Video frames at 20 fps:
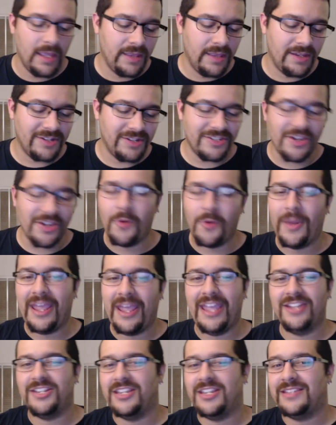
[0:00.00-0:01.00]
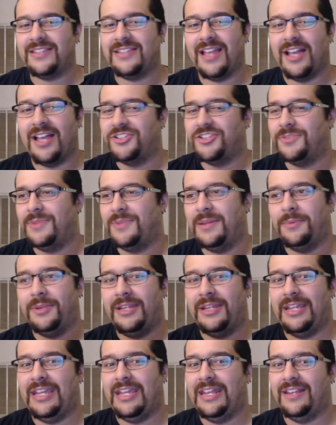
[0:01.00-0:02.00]
There's no way AJ Styles should be able
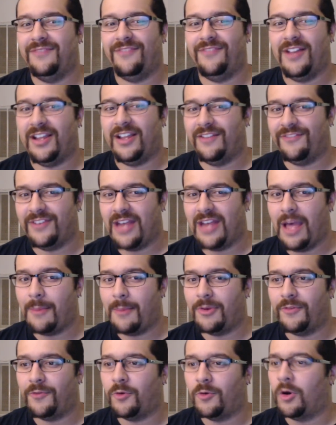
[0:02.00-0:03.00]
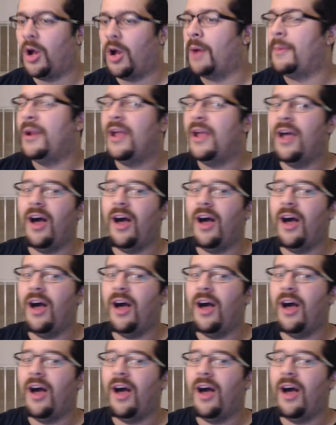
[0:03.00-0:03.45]
to hit a fucking phenomenal forearm